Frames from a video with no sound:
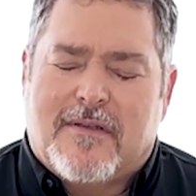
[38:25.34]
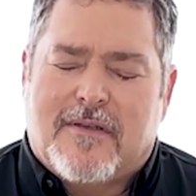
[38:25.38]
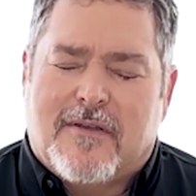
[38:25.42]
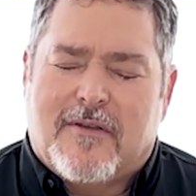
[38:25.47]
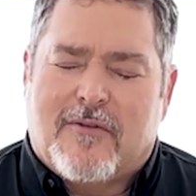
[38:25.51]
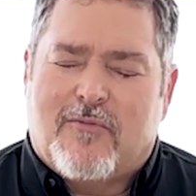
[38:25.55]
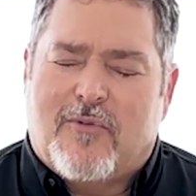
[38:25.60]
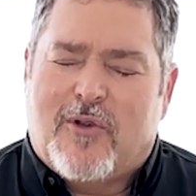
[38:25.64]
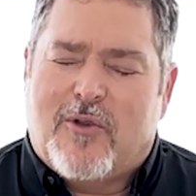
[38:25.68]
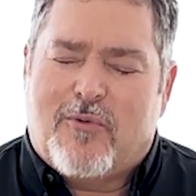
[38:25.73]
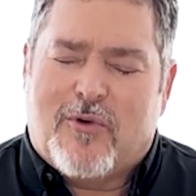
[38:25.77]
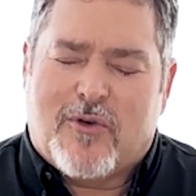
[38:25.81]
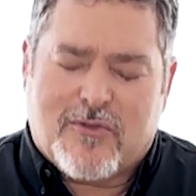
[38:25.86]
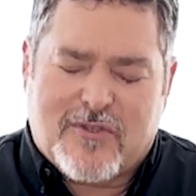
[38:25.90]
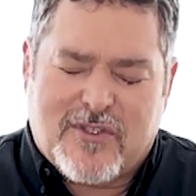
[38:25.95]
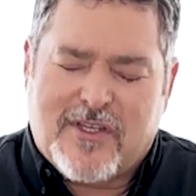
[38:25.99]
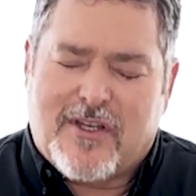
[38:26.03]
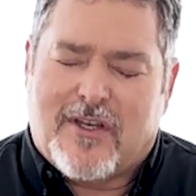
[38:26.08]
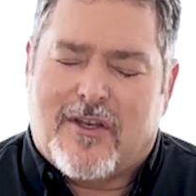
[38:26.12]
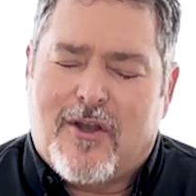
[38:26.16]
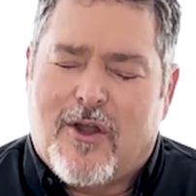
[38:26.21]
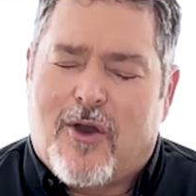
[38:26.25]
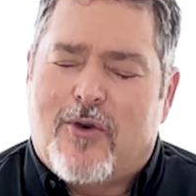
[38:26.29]
And we want
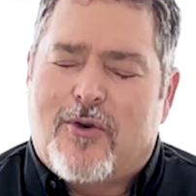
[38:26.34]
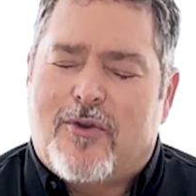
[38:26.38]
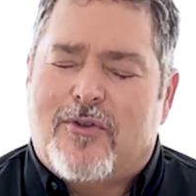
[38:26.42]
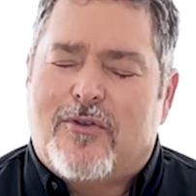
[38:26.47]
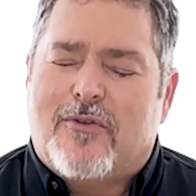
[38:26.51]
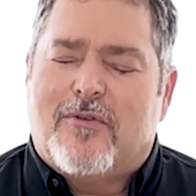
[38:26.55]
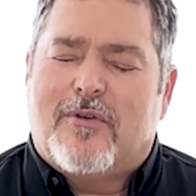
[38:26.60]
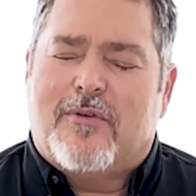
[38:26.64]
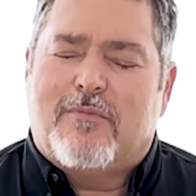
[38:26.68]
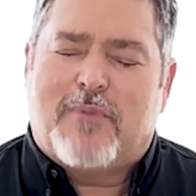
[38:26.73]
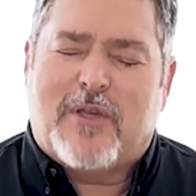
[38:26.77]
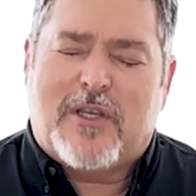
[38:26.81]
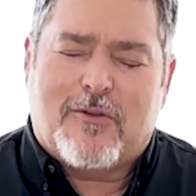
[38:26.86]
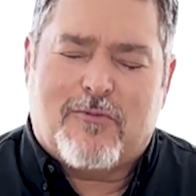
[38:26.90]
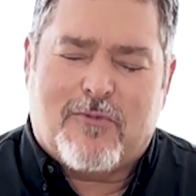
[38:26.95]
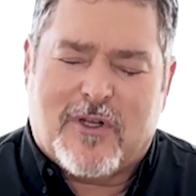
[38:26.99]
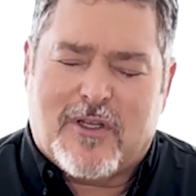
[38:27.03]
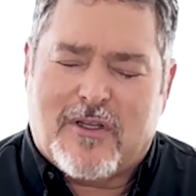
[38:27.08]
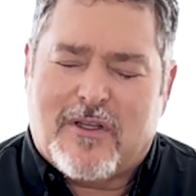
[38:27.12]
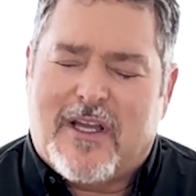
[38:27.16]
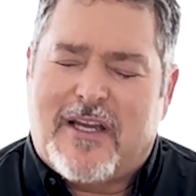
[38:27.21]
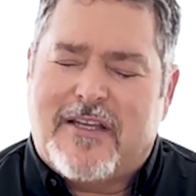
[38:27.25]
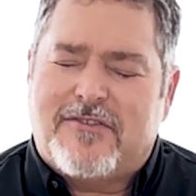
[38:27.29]
to know you and be in
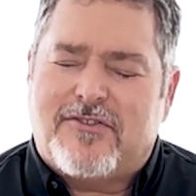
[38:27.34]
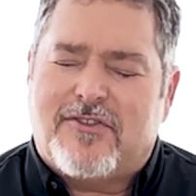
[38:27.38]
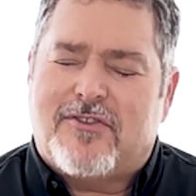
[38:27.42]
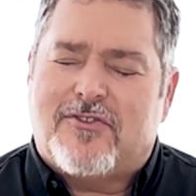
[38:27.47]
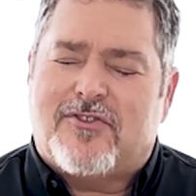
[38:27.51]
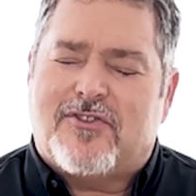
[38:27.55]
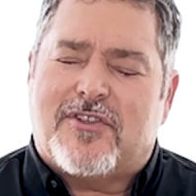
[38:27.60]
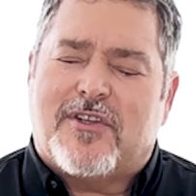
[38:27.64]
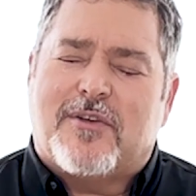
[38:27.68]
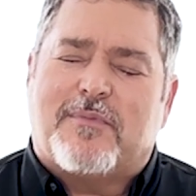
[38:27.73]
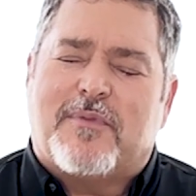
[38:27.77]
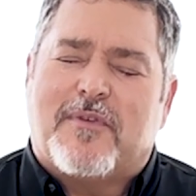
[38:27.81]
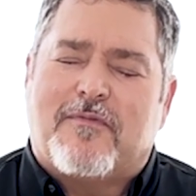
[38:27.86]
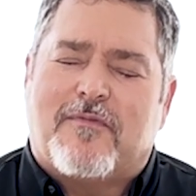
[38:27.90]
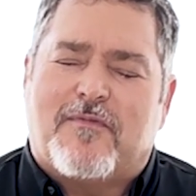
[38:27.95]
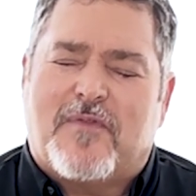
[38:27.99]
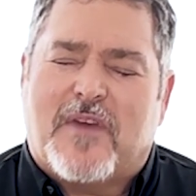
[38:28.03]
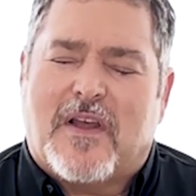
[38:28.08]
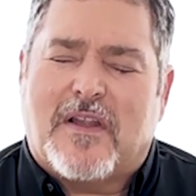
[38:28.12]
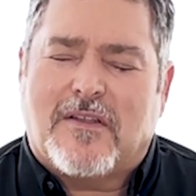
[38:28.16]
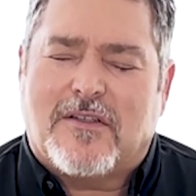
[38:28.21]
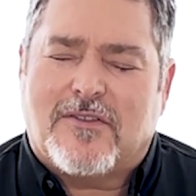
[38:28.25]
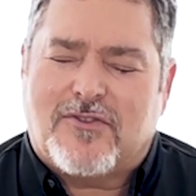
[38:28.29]
relationship and
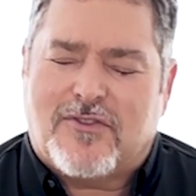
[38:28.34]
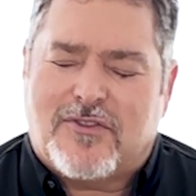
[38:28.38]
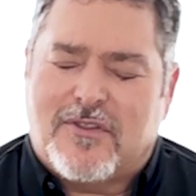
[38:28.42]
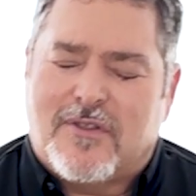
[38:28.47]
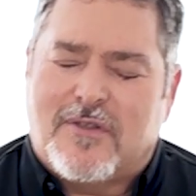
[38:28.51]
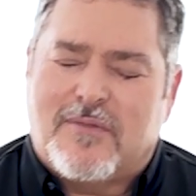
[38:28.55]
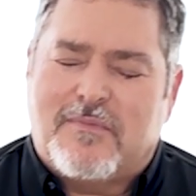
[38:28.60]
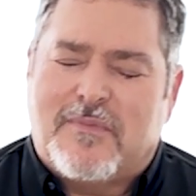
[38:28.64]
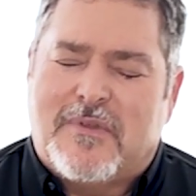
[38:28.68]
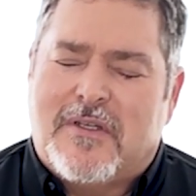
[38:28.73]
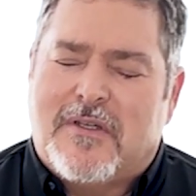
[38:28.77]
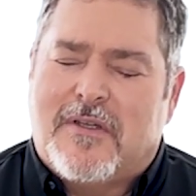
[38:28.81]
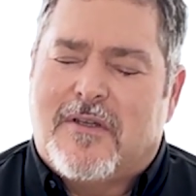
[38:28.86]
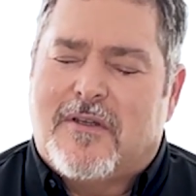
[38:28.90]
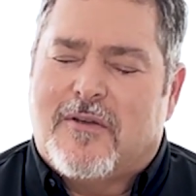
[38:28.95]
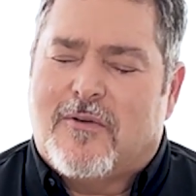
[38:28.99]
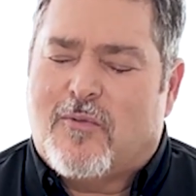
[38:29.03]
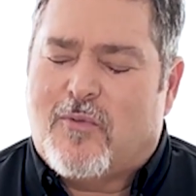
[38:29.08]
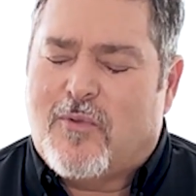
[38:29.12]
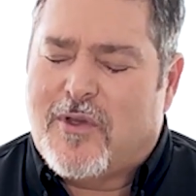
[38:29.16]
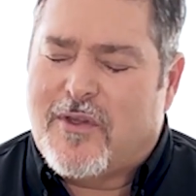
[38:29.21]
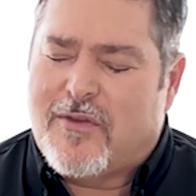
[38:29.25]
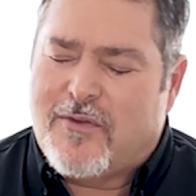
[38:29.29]
fellowship
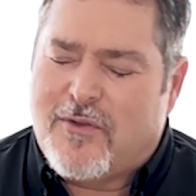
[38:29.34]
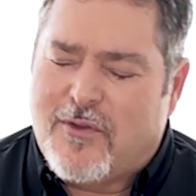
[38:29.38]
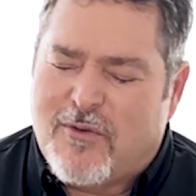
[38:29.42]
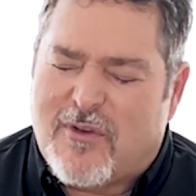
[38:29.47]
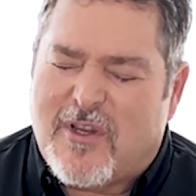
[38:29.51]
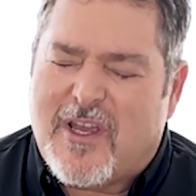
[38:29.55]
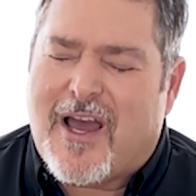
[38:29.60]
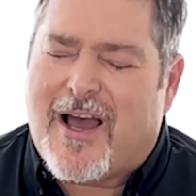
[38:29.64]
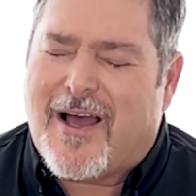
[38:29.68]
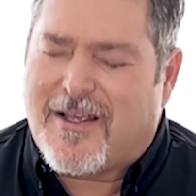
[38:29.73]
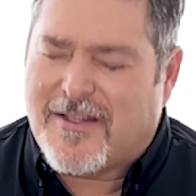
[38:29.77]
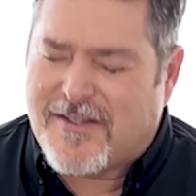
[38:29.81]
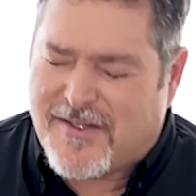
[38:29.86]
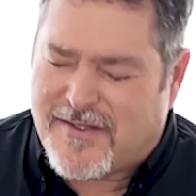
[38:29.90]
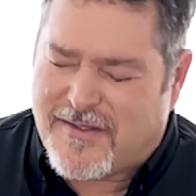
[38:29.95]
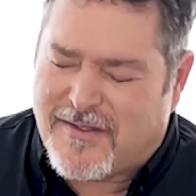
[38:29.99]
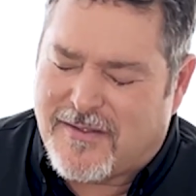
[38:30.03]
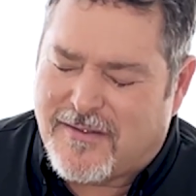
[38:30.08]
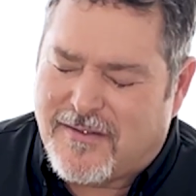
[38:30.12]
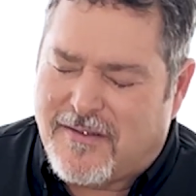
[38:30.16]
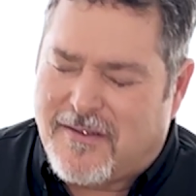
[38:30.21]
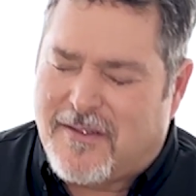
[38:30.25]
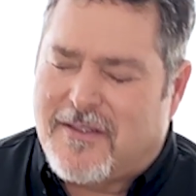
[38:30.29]
with you
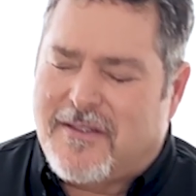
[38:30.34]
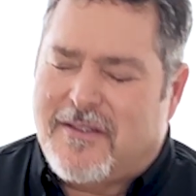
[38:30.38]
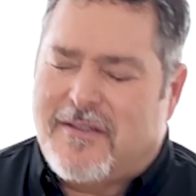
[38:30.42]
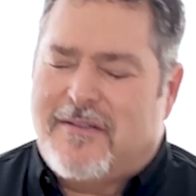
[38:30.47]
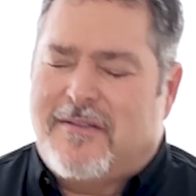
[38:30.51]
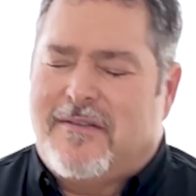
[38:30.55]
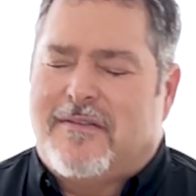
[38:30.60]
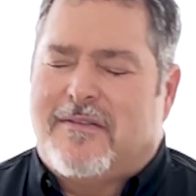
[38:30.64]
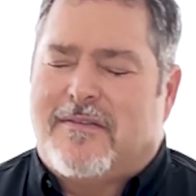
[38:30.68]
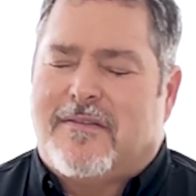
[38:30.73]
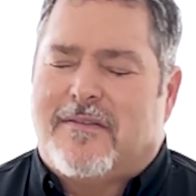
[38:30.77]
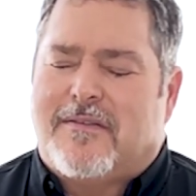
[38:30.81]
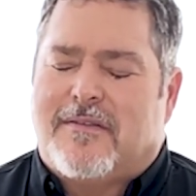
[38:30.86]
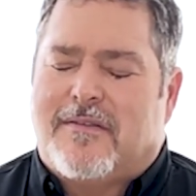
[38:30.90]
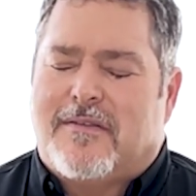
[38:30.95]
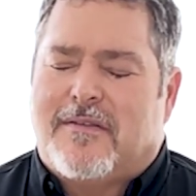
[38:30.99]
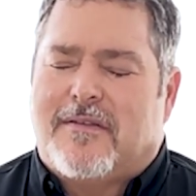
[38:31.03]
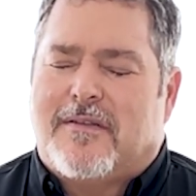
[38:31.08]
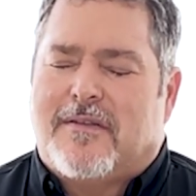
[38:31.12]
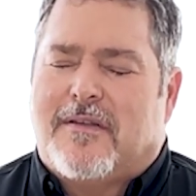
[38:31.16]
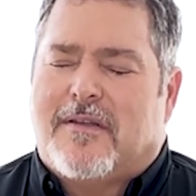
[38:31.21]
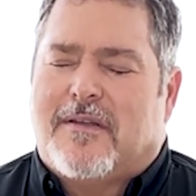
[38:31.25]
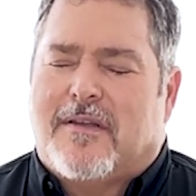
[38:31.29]
constantly.
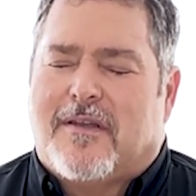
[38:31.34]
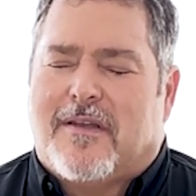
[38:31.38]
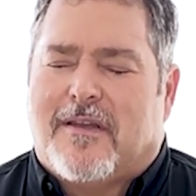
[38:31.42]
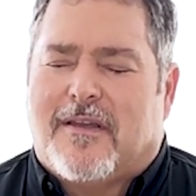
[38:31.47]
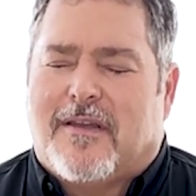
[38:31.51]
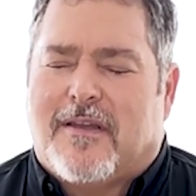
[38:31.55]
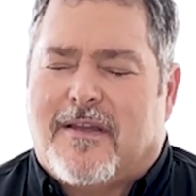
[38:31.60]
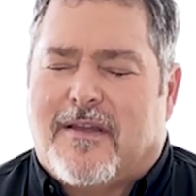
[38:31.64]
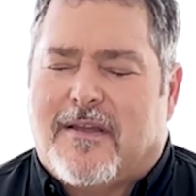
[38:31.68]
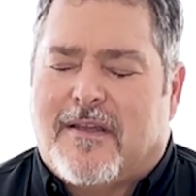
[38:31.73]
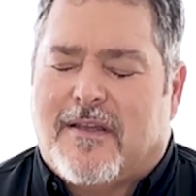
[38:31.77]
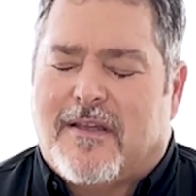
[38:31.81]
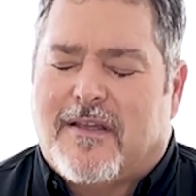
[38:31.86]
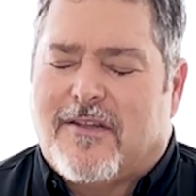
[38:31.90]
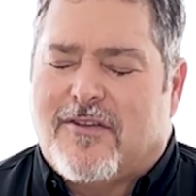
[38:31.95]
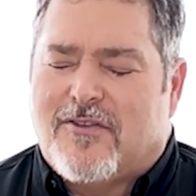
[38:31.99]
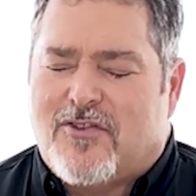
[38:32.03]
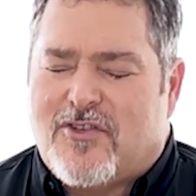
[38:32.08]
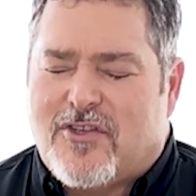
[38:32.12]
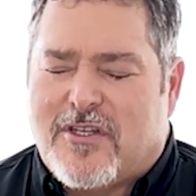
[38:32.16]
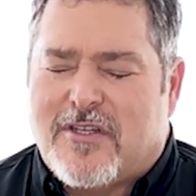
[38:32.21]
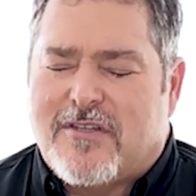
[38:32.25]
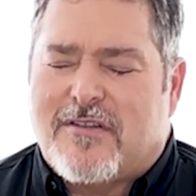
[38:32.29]
In
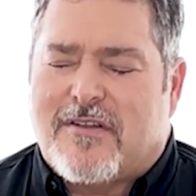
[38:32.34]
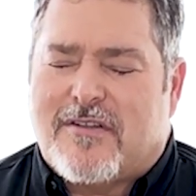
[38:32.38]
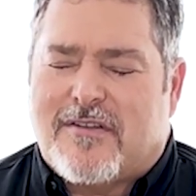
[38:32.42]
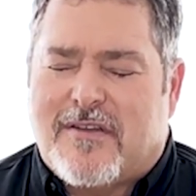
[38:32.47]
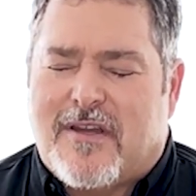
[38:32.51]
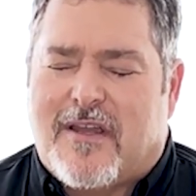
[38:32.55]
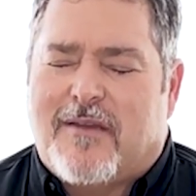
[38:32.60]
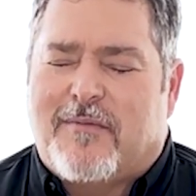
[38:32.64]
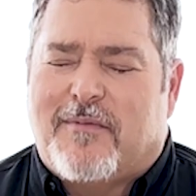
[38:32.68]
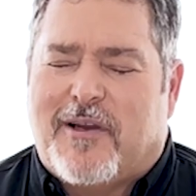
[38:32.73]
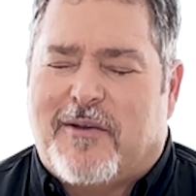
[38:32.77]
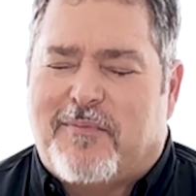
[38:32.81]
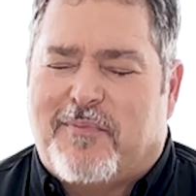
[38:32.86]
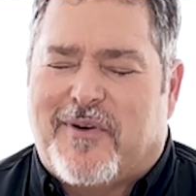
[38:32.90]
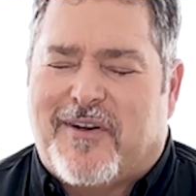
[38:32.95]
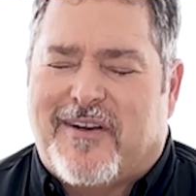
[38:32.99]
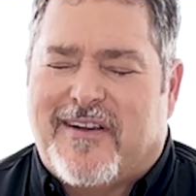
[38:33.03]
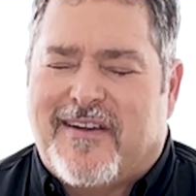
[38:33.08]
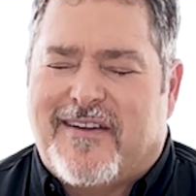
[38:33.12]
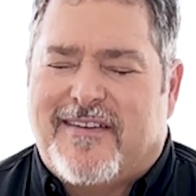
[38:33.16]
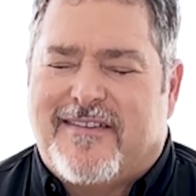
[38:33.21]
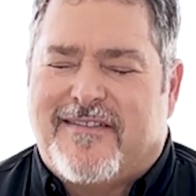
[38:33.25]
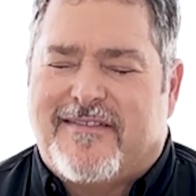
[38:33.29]
Jesus' name I
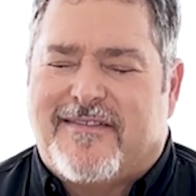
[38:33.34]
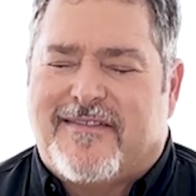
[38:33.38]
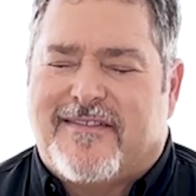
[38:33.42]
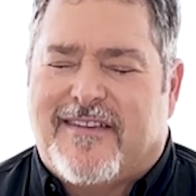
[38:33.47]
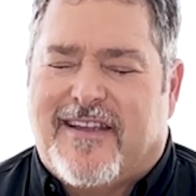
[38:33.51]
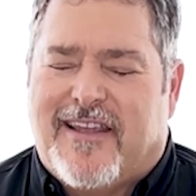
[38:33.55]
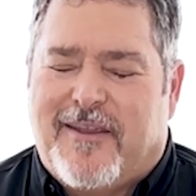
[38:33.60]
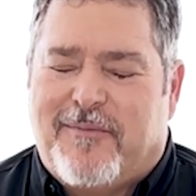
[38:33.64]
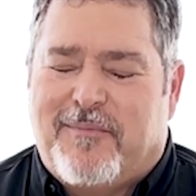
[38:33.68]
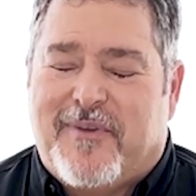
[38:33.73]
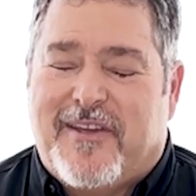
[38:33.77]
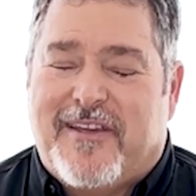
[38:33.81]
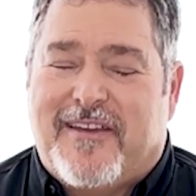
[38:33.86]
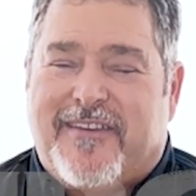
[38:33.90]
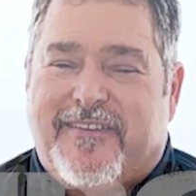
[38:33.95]
pray. Amen.